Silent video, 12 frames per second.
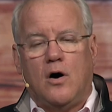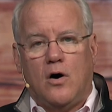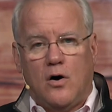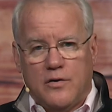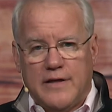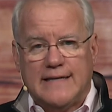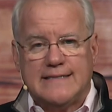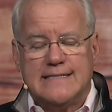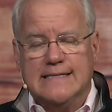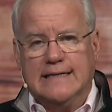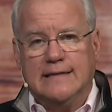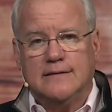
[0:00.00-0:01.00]
all that
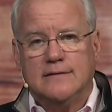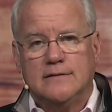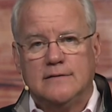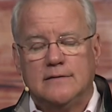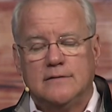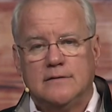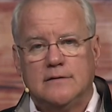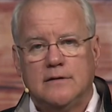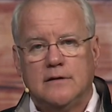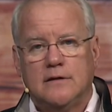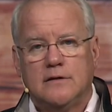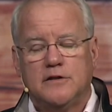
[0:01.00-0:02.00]
sin,
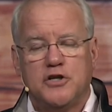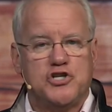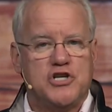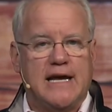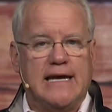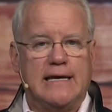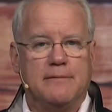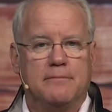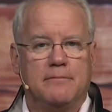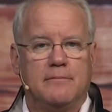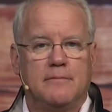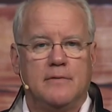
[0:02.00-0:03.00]
the shame,
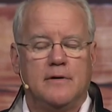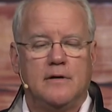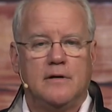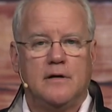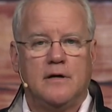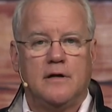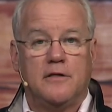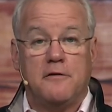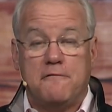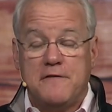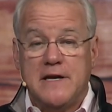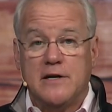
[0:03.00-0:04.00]
the
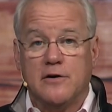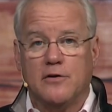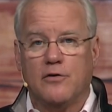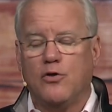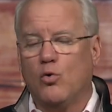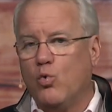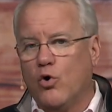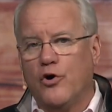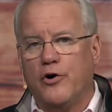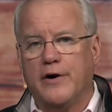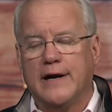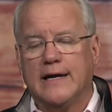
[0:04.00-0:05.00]
fear, the
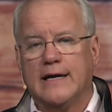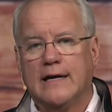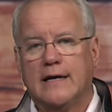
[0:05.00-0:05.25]
worry,